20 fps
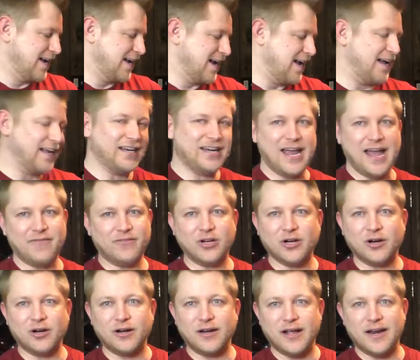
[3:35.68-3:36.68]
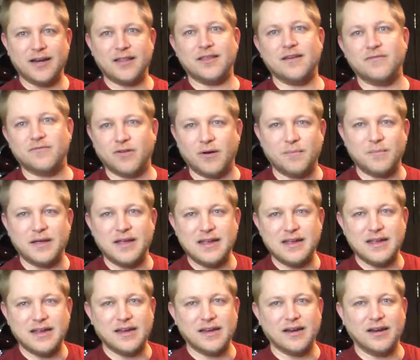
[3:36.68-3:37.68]
And you haven't heard anything from me
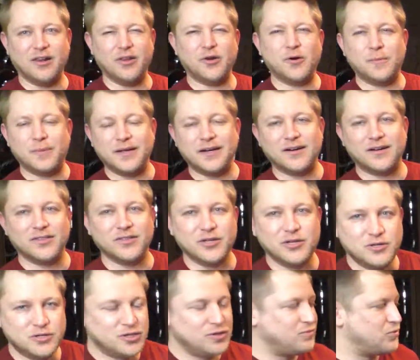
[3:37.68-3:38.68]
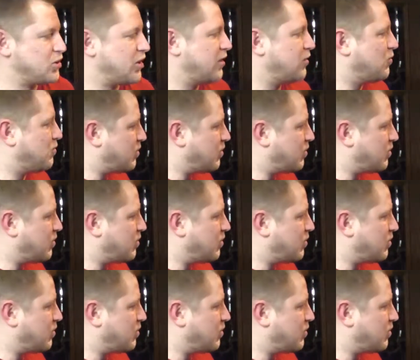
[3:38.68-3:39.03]
in a little bit on the YouTube channel,